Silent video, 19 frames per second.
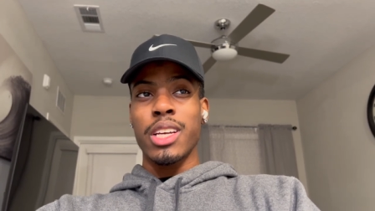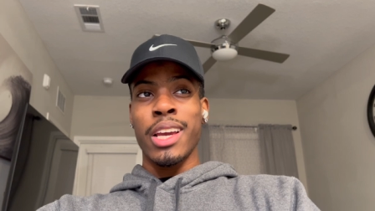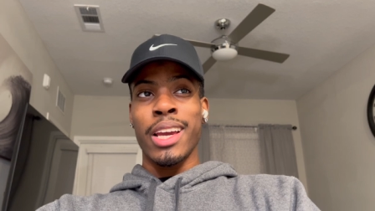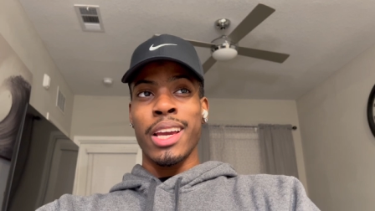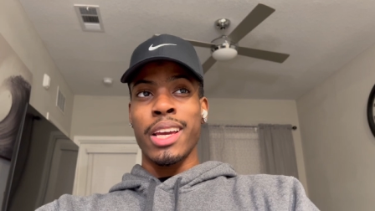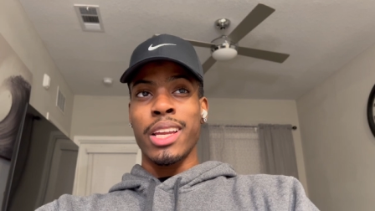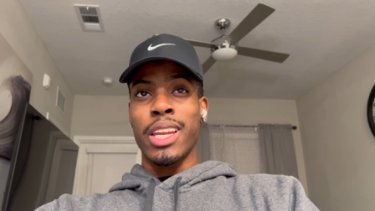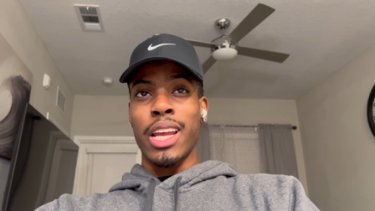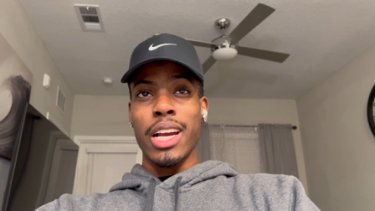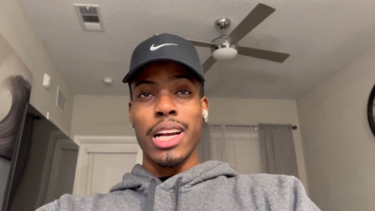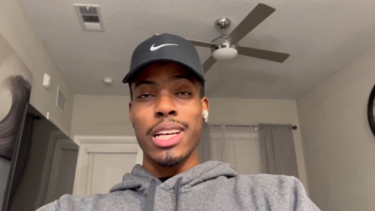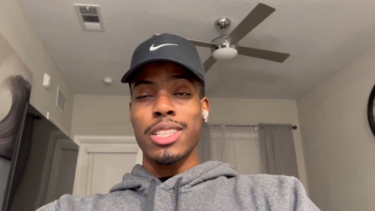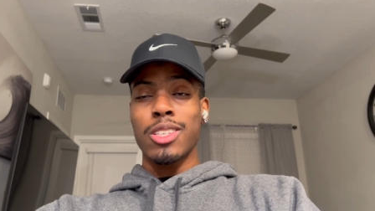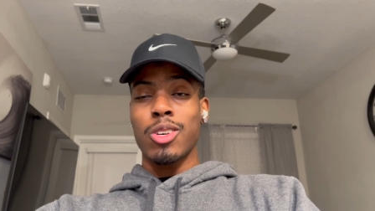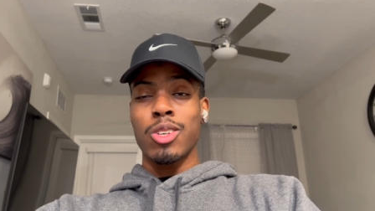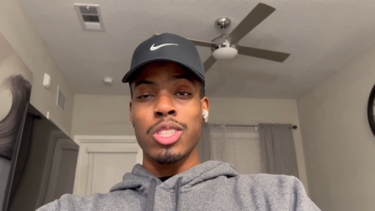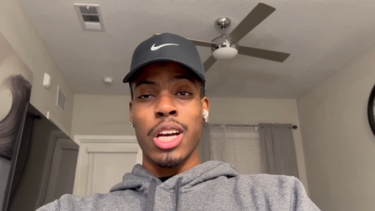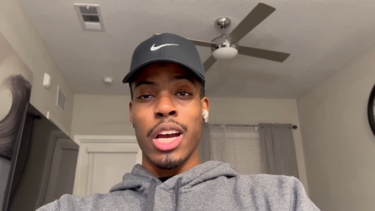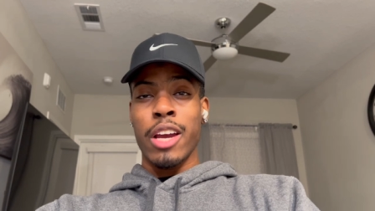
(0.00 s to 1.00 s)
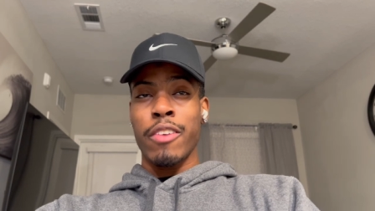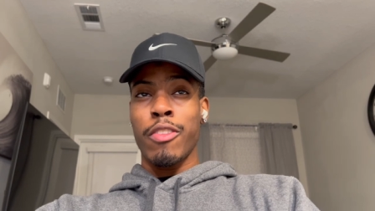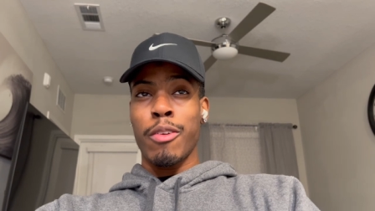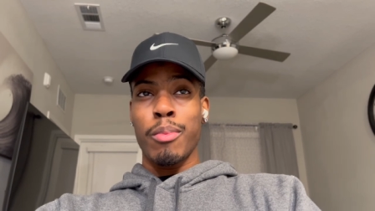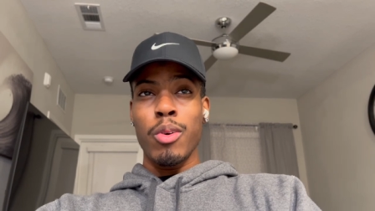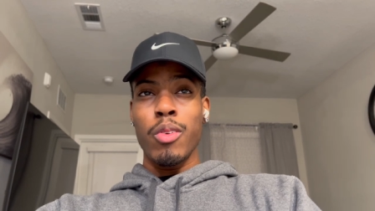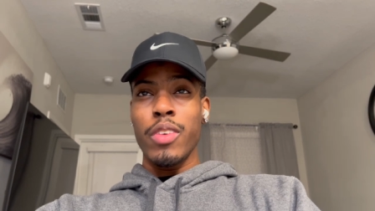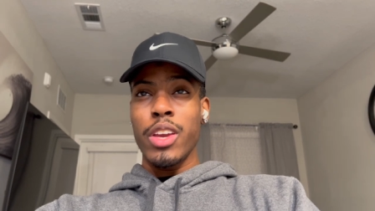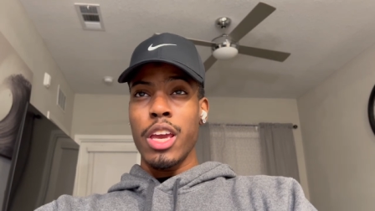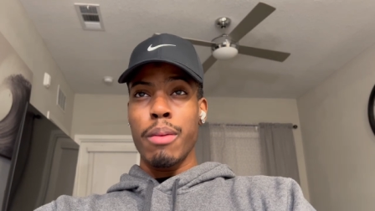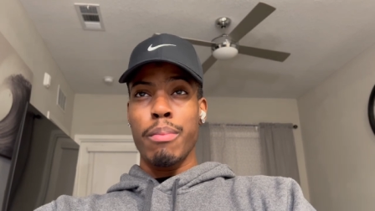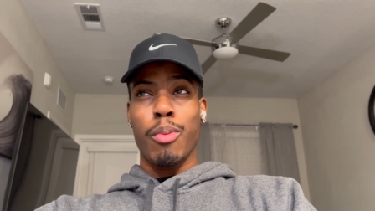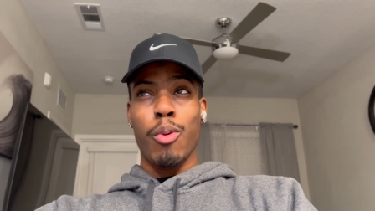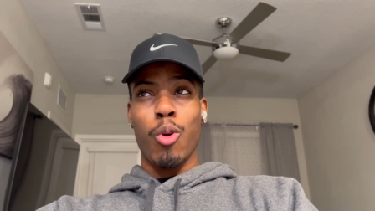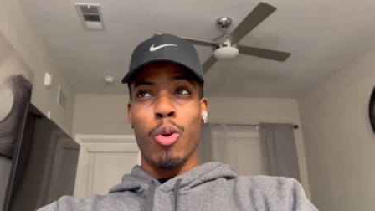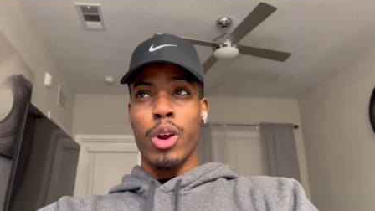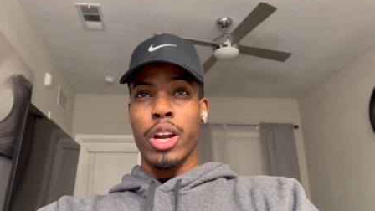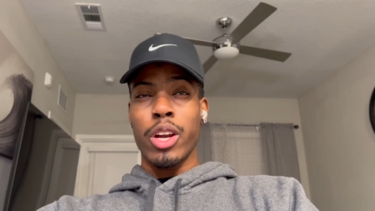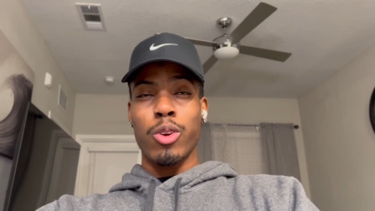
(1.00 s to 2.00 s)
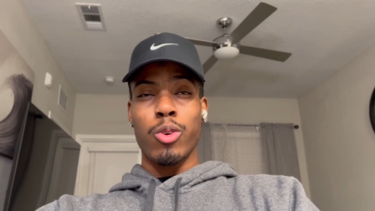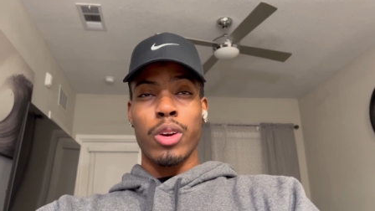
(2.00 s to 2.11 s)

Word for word: And like I told y'all, if the movie get boring